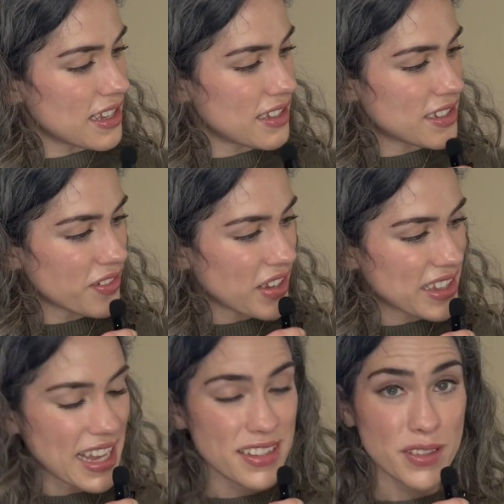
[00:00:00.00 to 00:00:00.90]
stuff like
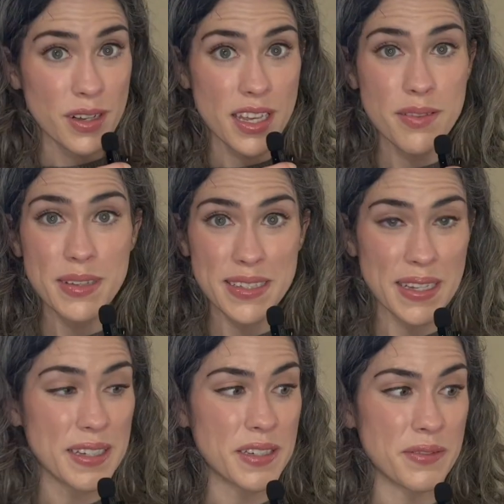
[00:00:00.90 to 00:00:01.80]
that. So I am
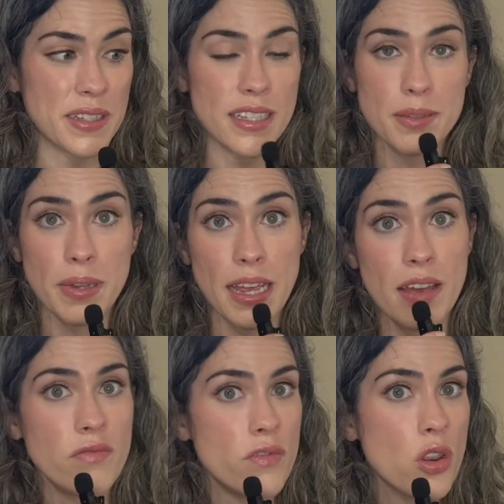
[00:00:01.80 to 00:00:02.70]
excited to read this, but I have
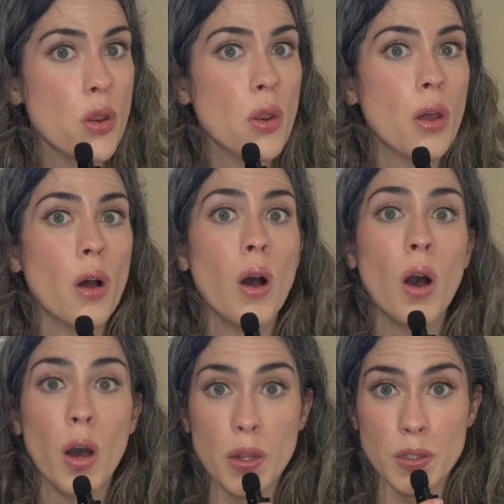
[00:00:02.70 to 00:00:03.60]

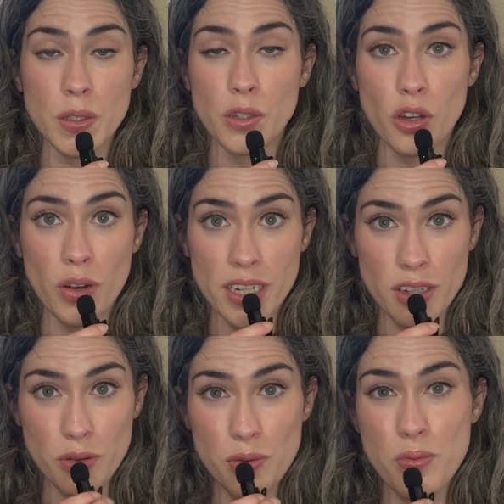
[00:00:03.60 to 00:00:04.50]
honestly no idea
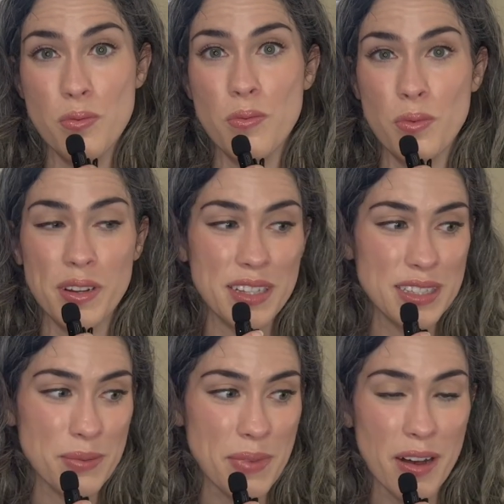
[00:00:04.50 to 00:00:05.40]
what it's
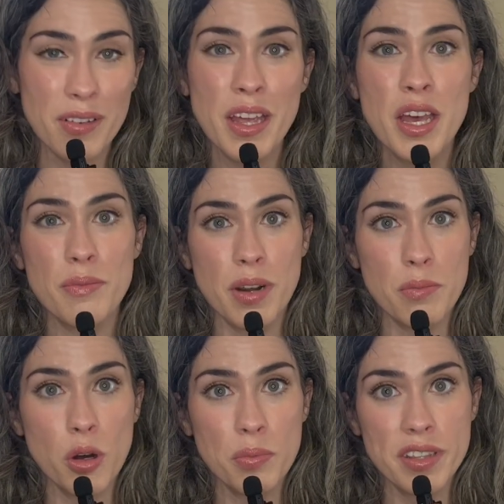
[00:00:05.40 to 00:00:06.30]
about. But I'm
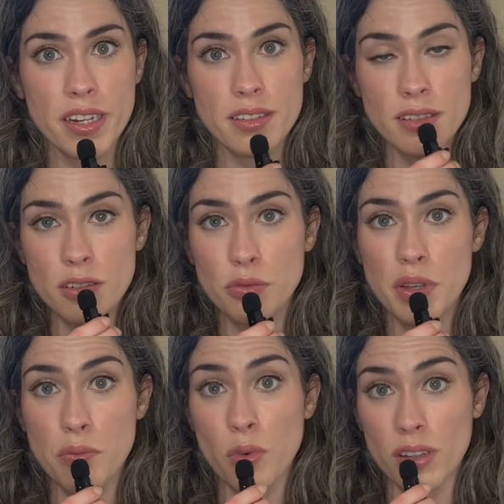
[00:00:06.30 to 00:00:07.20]
hoping that it's a little
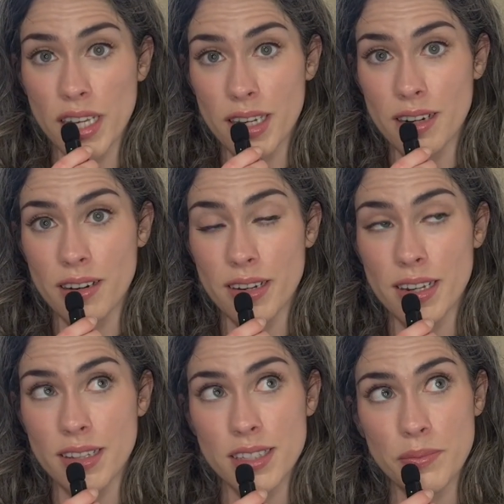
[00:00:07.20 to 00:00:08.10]
bit more lighthearted
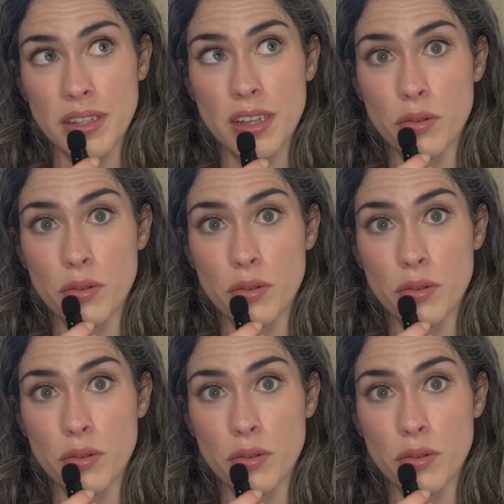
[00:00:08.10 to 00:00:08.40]
and something that